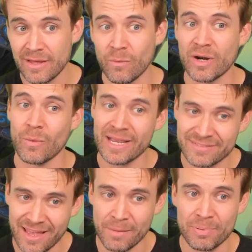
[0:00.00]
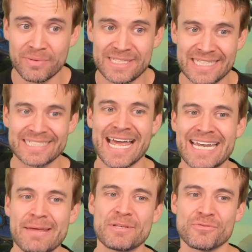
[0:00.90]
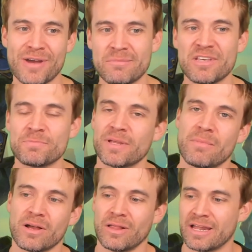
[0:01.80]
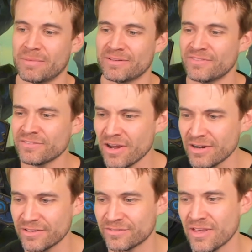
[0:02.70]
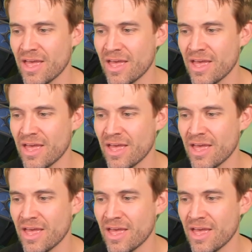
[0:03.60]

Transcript: When it wakes up, deal 10 damage randomly split among all enemies. This card is